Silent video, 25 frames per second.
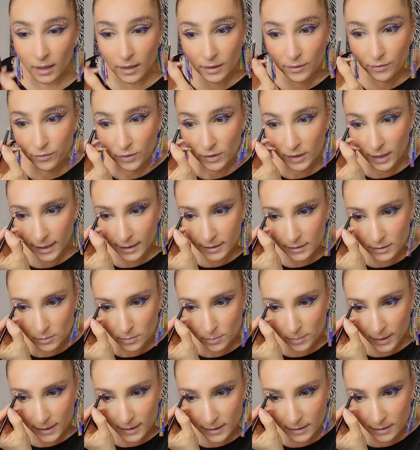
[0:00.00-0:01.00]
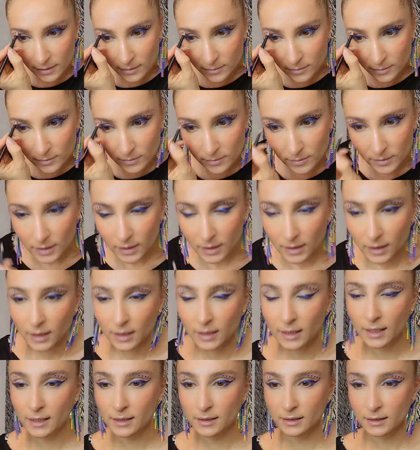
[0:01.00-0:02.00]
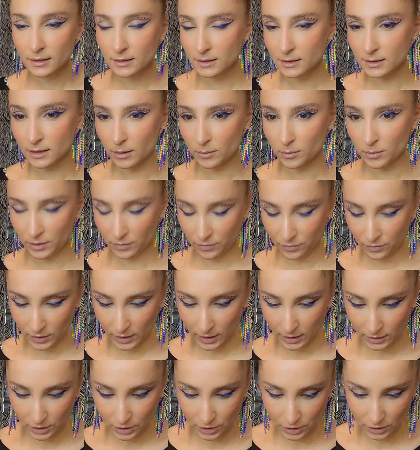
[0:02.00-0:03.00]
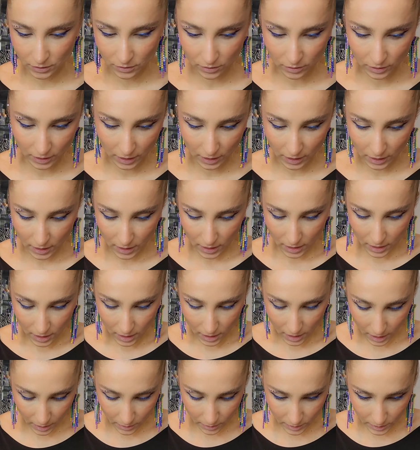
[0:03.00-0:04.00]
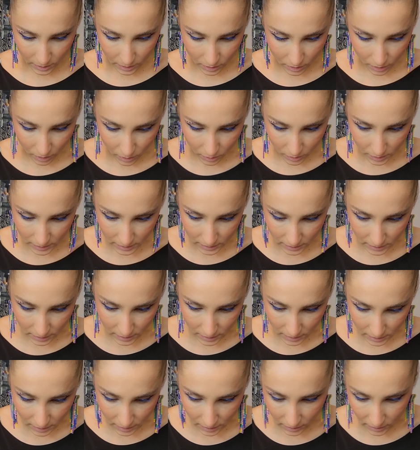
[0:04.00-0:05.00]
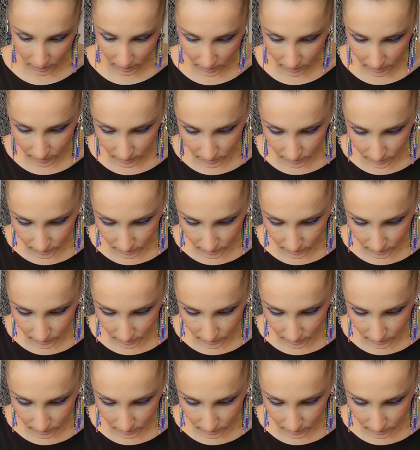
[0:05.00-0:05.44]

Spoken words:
reflect better, and I need some reflection. Okay, I will go with this color.